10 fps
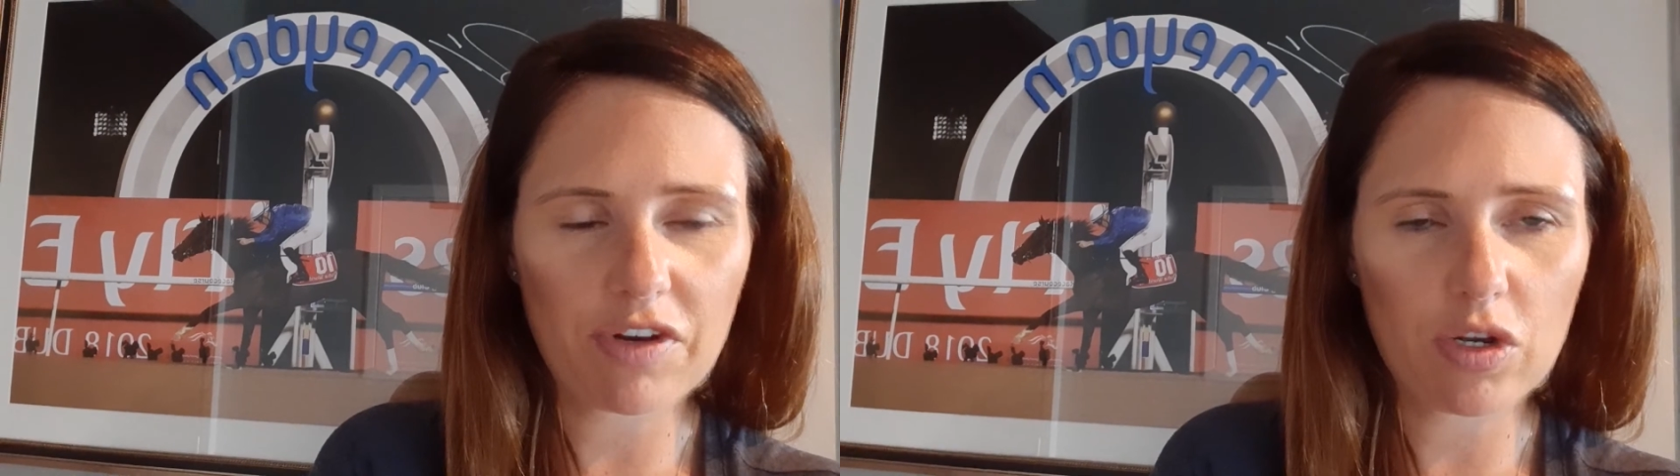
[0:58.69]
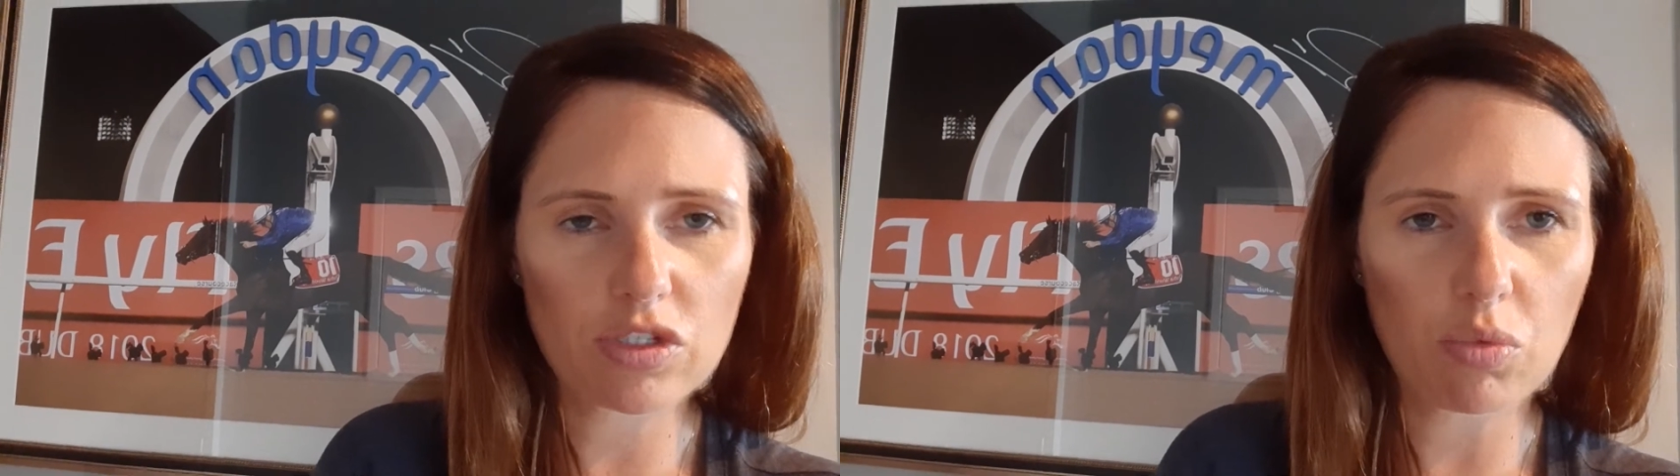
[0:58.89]
It
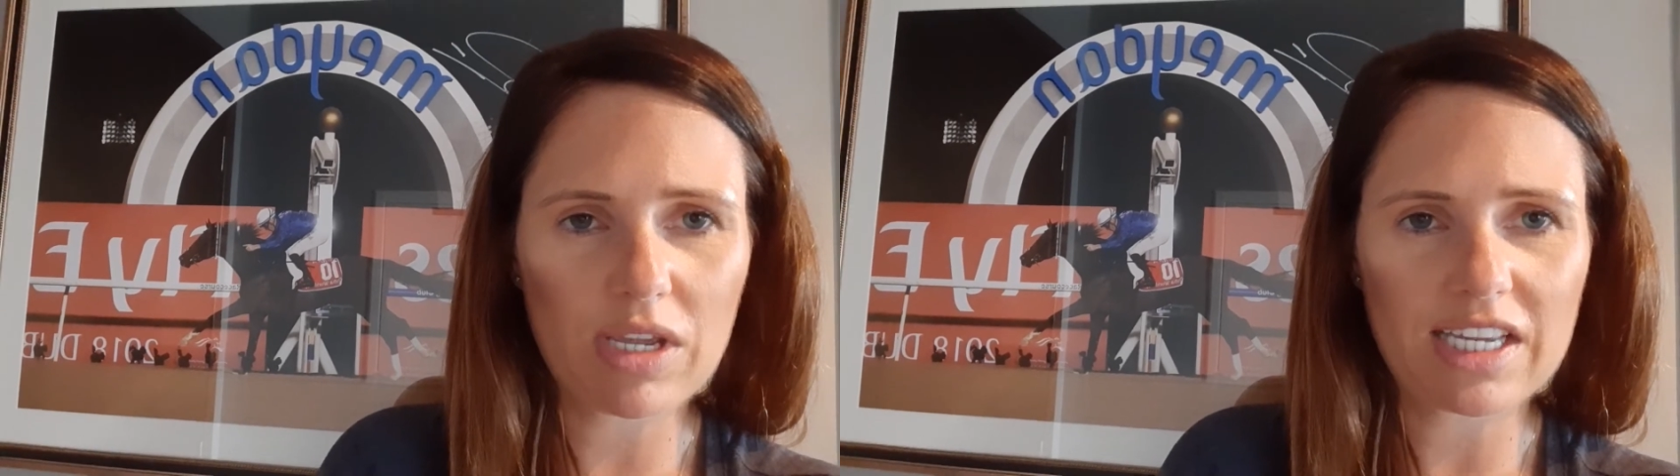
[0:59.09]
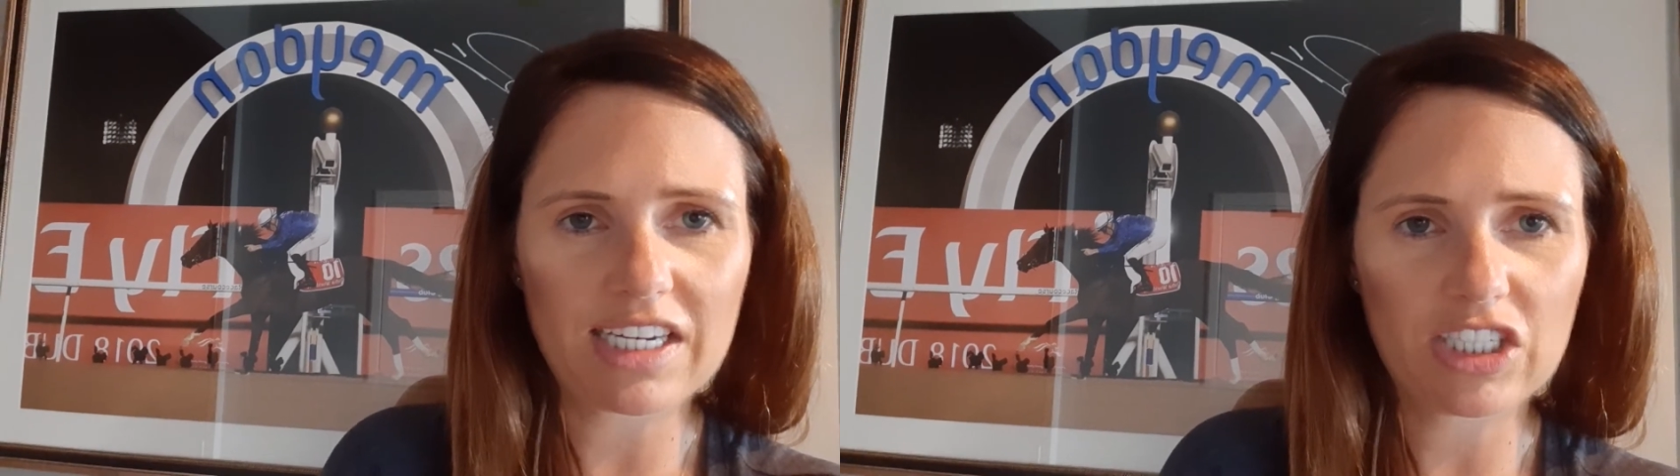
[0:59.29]
looks a
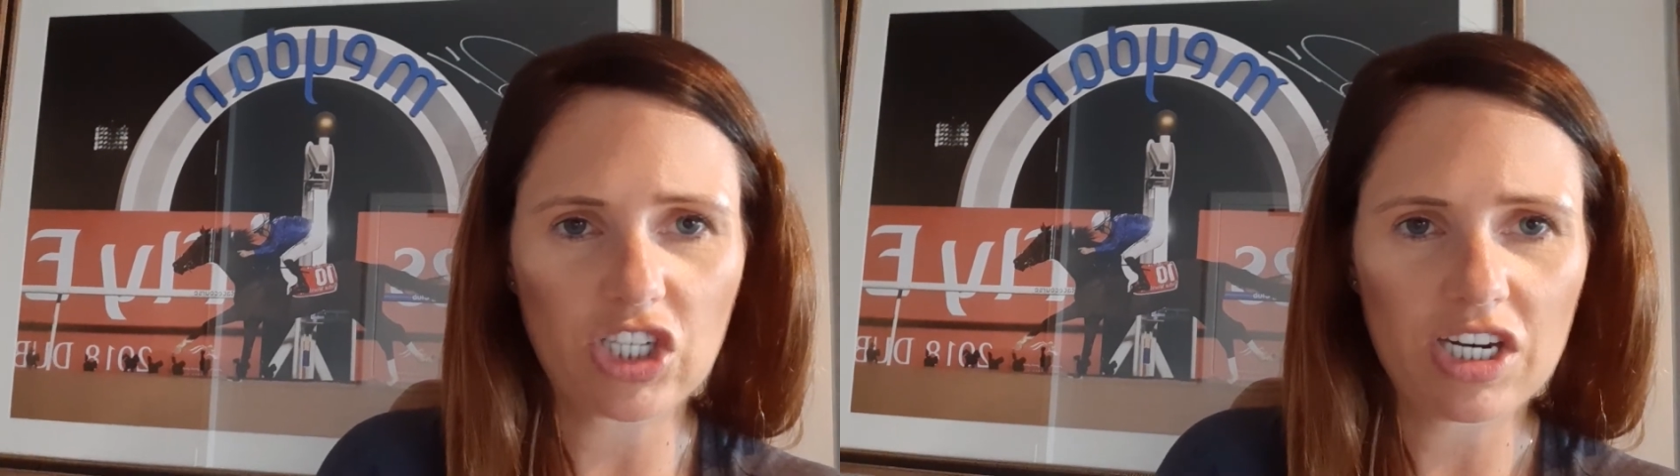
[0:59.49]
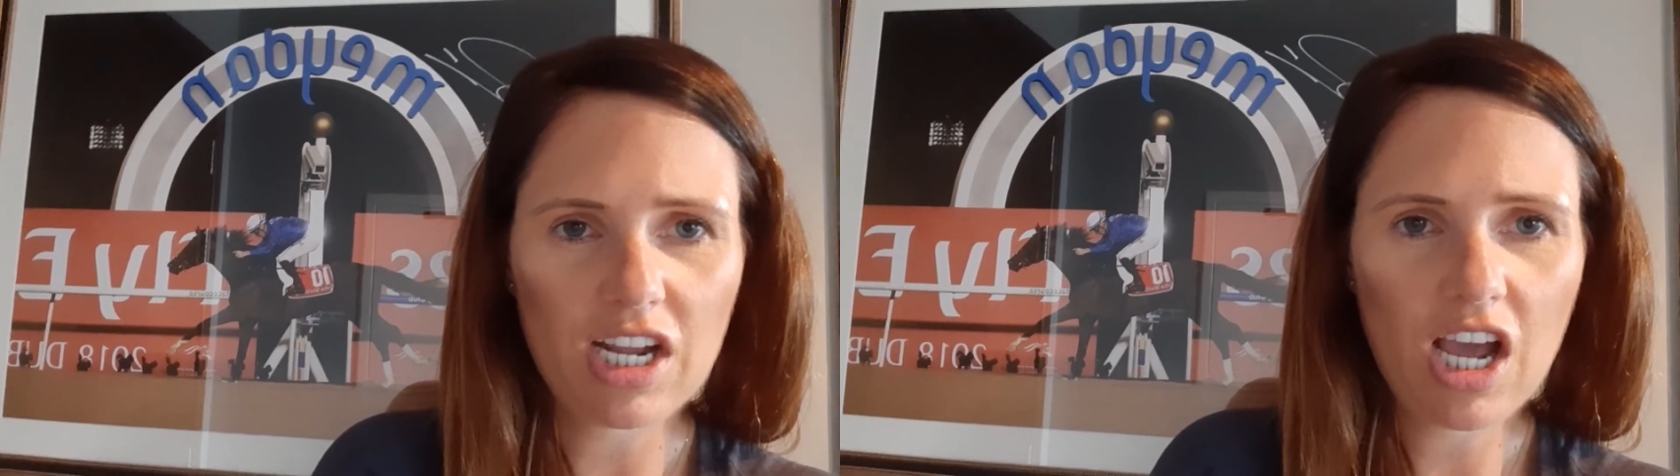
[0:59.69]
weak
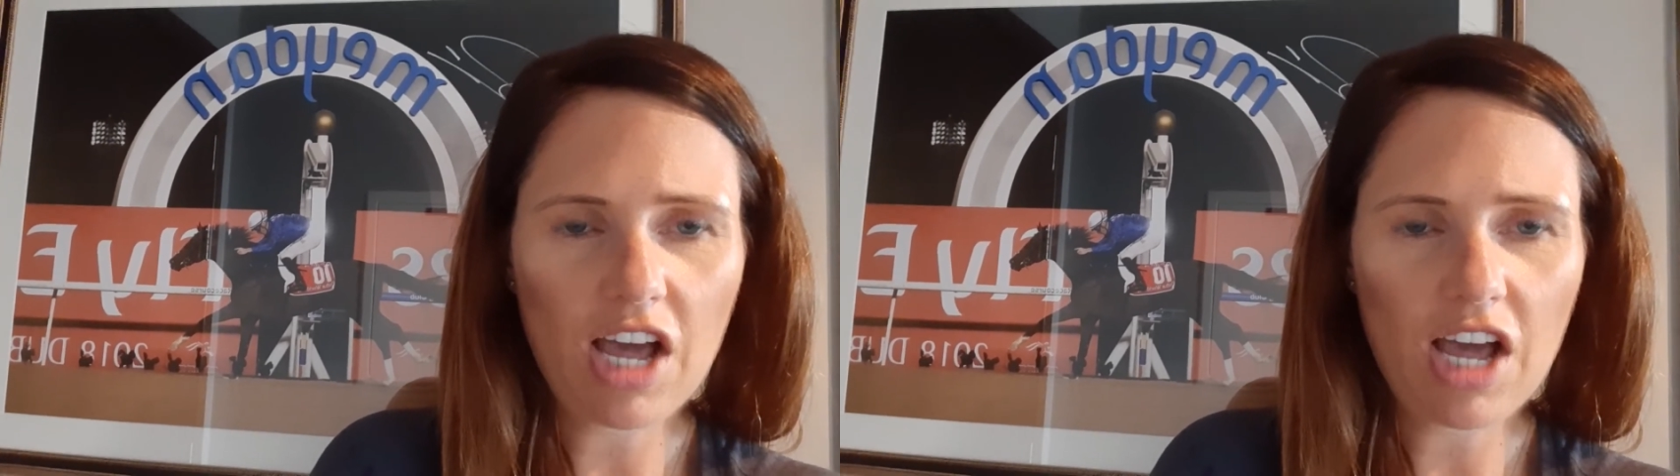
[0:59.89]
addition.